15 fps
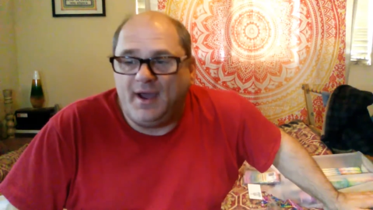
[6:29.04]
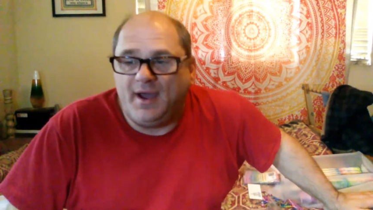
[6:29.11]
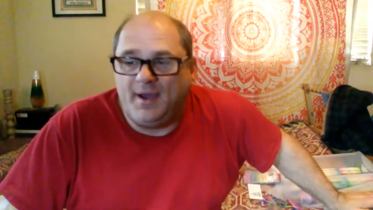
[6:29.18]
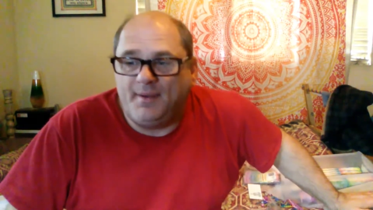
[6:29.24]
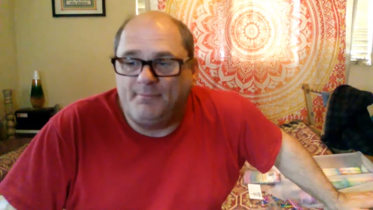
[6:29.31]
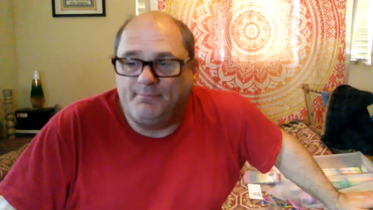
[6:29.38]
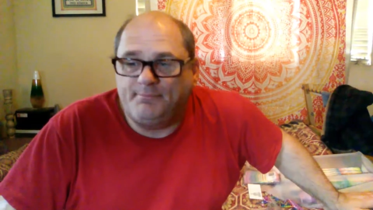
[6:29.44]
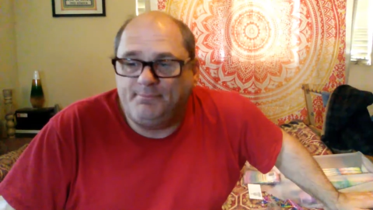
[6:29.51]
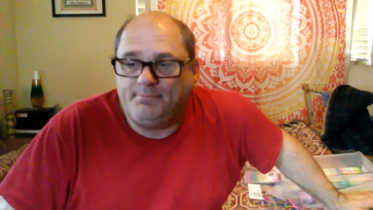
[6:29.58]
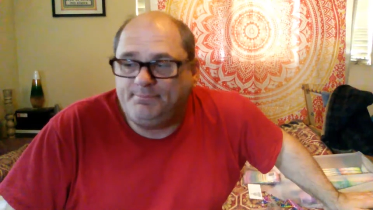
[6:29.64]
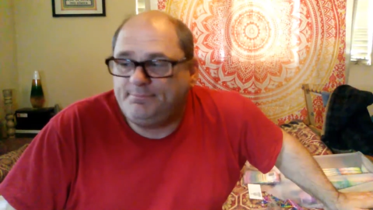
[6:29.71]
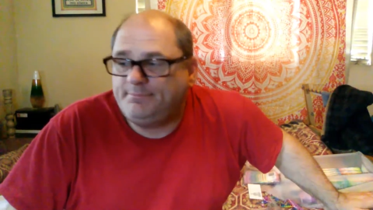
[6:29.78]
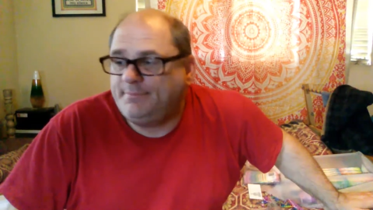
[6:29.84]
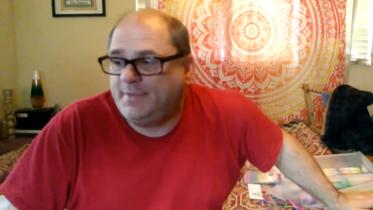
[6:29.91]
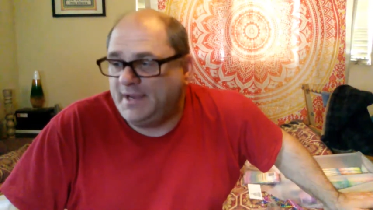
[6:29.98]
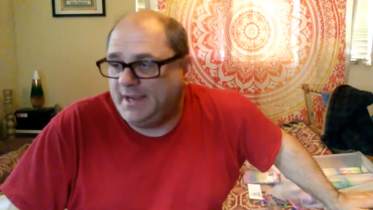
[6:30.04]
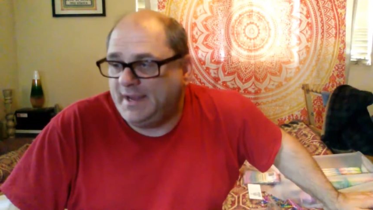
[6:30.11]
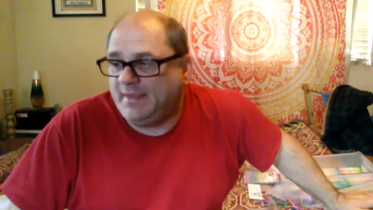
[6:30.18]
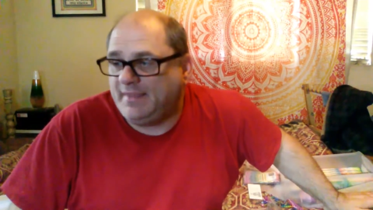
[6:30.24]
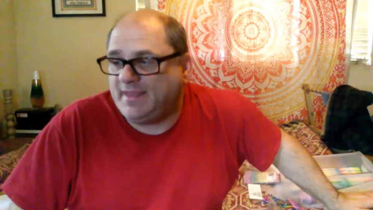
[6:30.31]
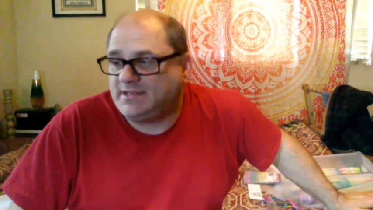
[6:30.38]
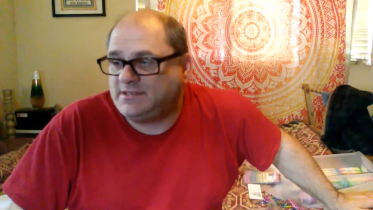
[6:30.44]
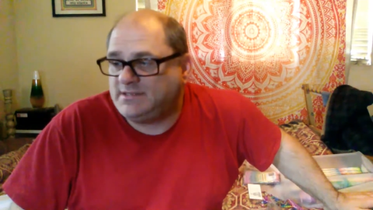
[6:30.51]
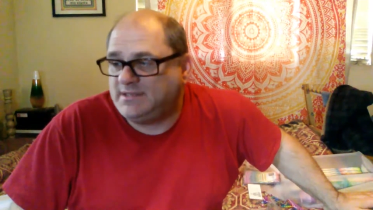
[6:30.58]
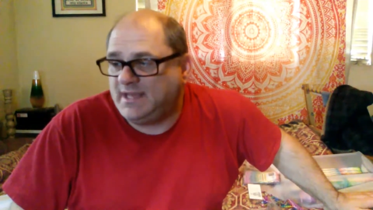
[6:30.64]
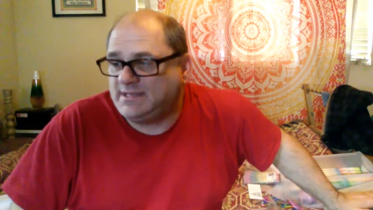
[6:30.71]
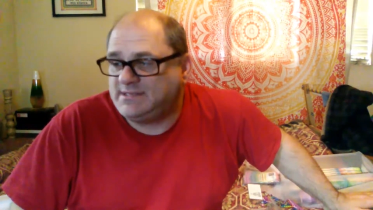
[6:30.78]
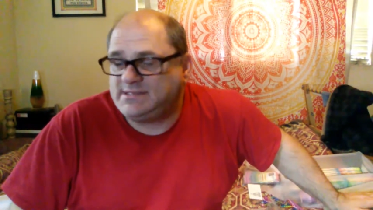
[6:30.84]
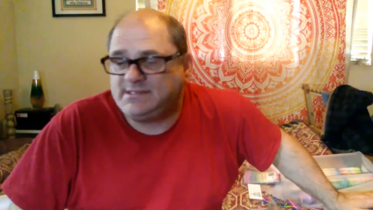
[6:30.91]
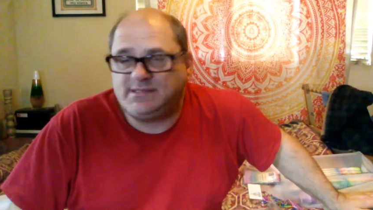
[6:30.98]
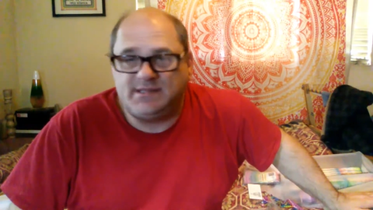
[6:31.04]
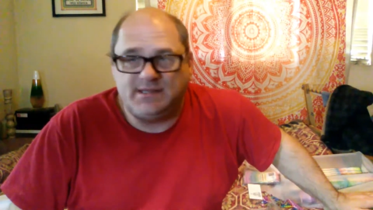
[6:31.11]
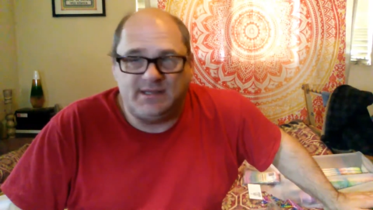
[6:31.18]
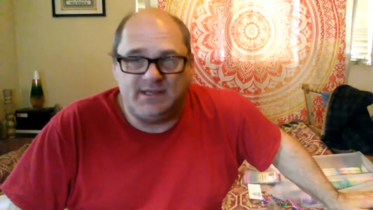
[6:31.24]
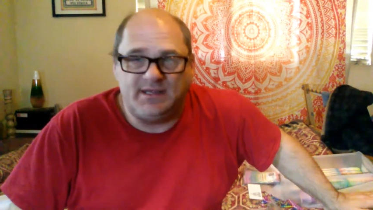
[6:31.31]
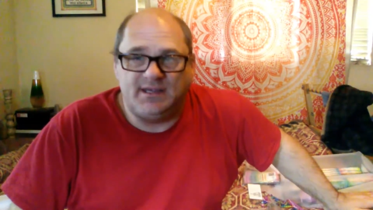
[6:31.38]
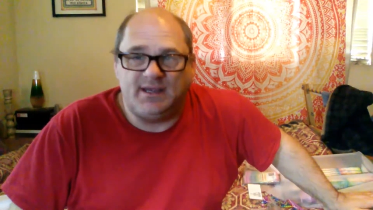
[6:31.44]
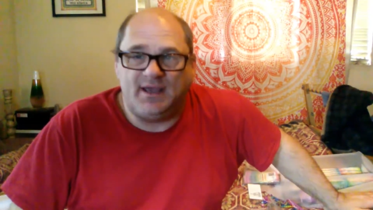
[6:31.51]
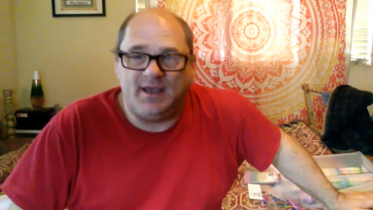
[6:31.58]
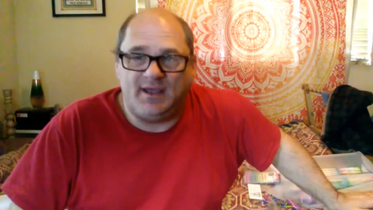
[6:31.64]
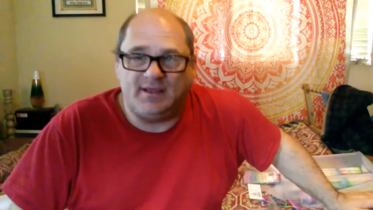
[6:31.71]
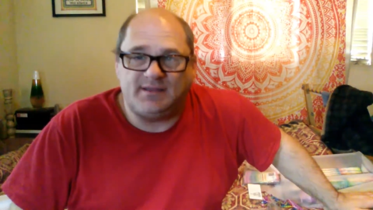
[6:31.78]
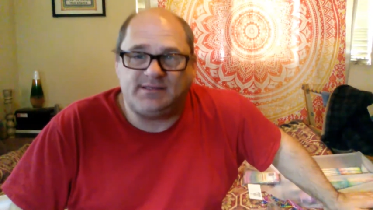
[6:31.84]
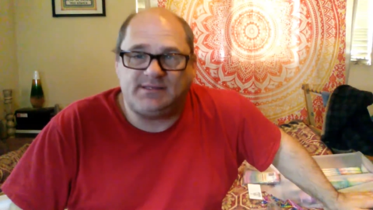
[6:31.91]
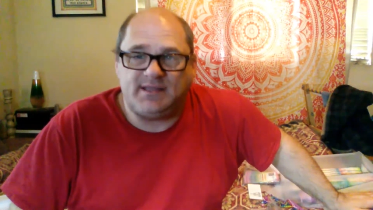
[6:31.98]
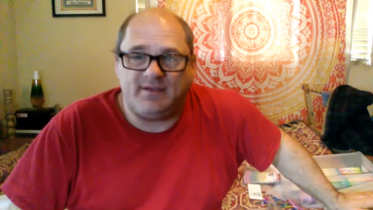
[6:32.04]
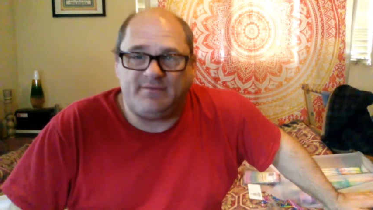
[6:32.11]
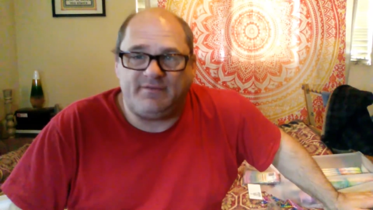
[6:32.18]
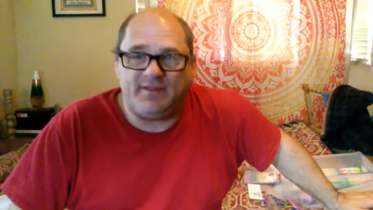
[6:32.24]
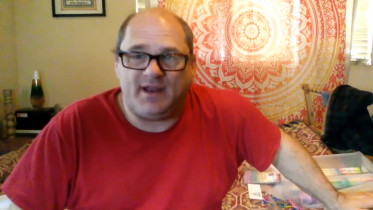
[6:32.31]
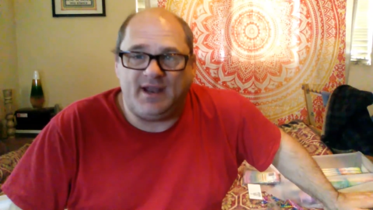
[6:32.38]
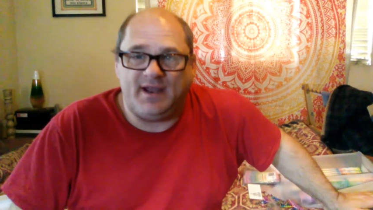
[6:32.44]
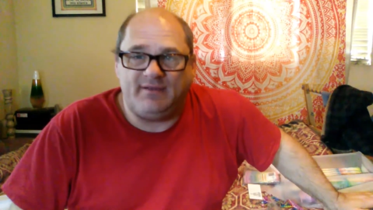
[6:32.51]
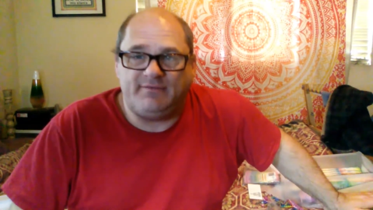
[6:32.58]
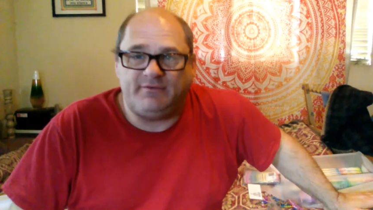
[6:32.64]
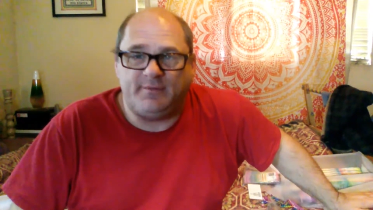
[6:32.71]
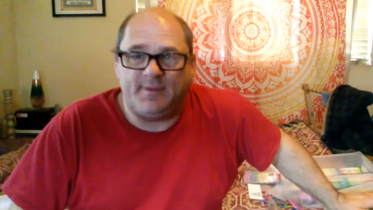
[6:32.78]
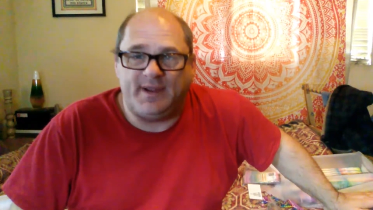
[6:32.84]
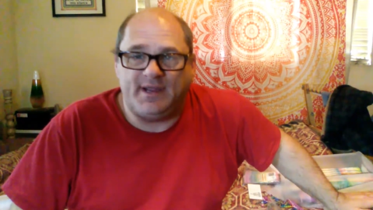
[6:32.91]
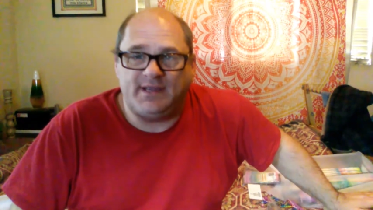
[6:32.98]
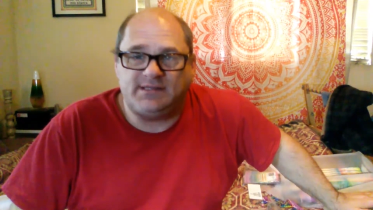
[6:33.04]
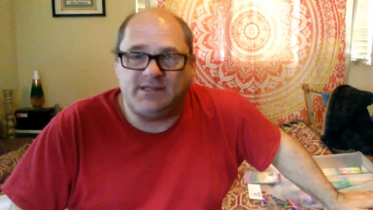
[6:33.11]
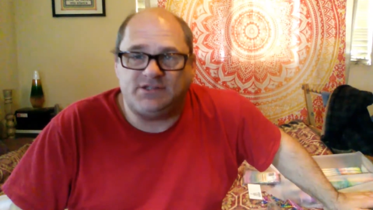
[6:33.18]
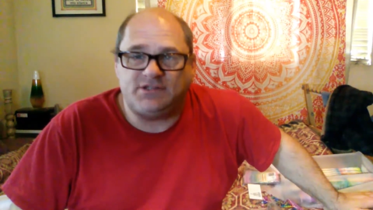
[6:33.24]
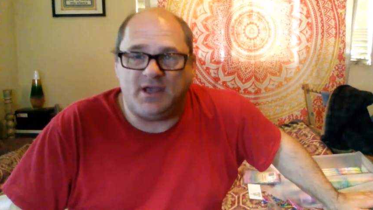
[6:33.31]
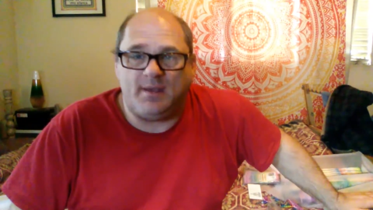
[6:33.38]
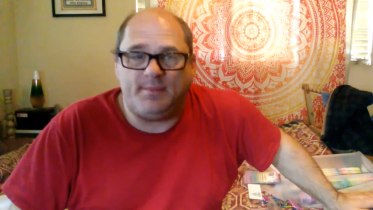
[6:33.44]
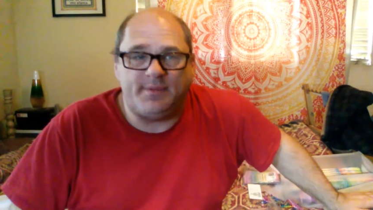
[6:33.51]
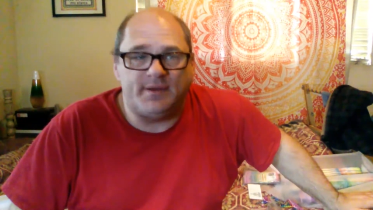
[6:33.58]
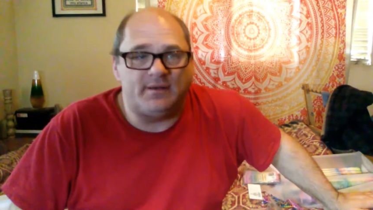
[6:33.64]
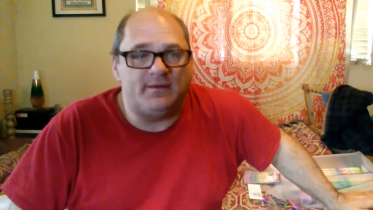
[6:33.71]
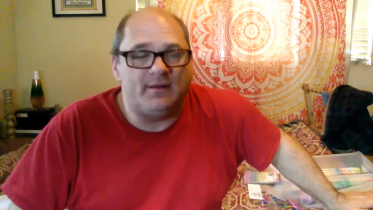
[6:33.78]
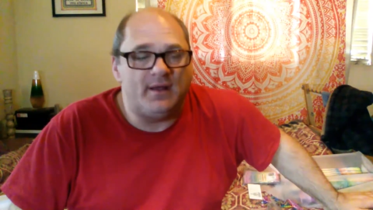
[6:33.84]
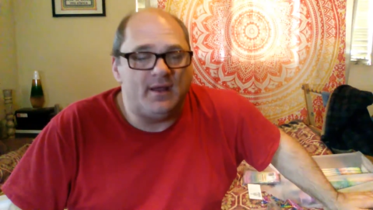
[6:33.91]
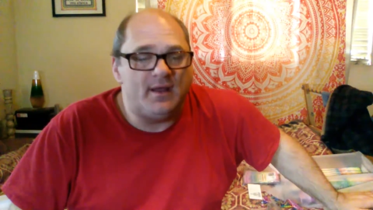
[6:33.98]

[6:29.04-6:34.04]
um, but yeah, that's the stuff that I have for my Etsy shop, and